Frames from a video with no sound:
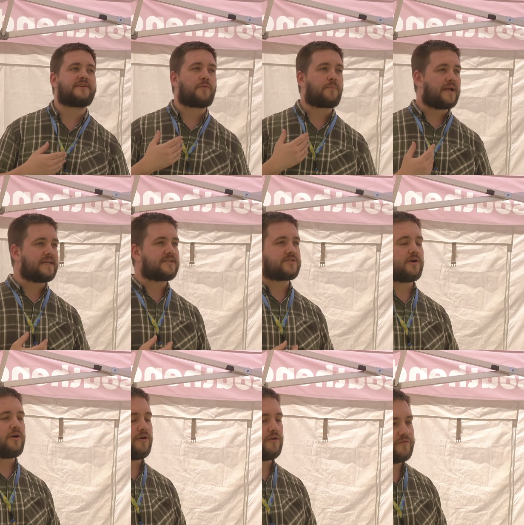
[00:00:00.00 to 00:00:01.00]
either place
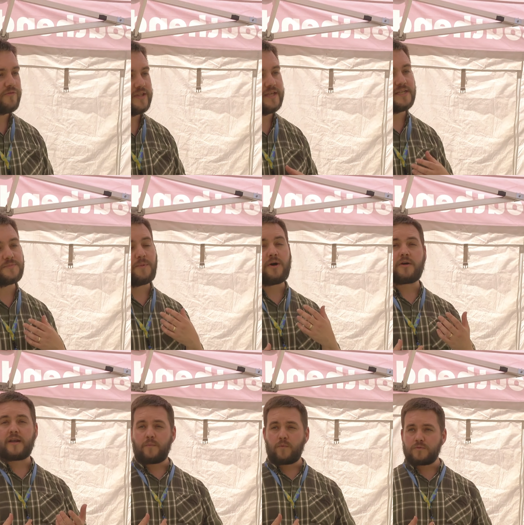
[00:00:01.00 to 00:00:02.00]
of the
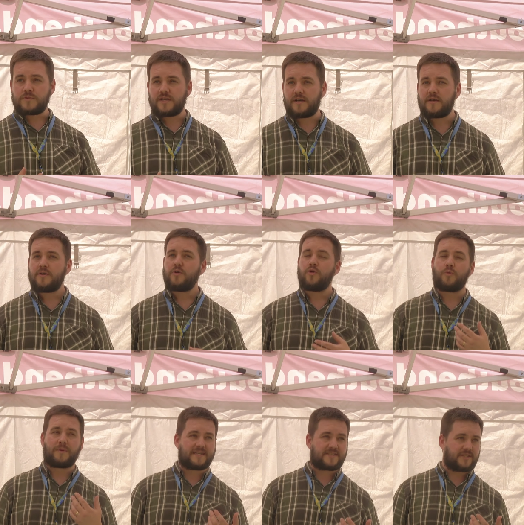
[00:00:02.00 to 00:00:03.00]
sparkling water,
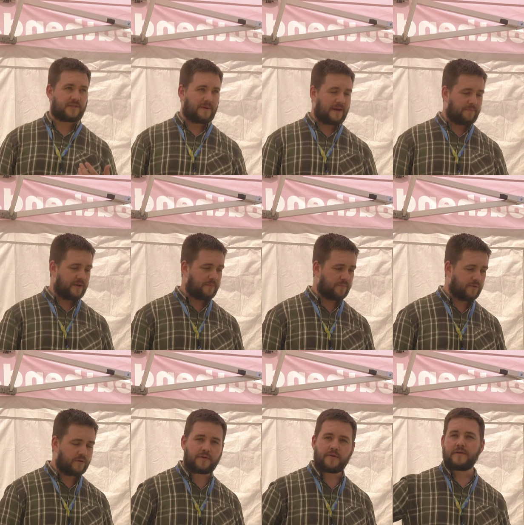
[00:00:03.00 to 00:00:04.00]
place of the babbling brook,